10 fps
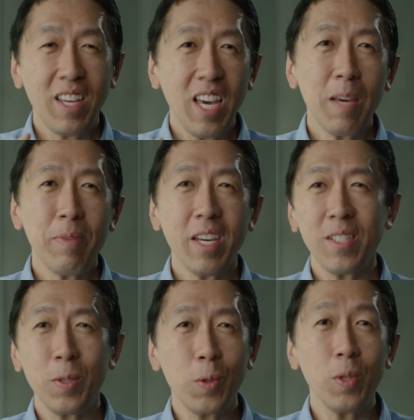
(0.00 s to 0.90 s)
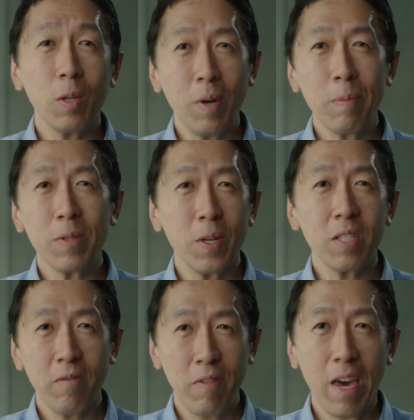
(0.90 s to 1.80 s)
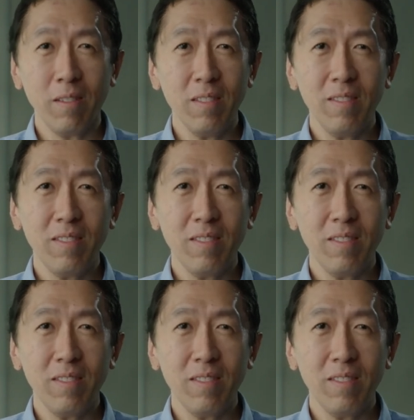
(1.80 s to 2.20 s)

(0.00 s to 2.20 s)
the API to do the web search failed.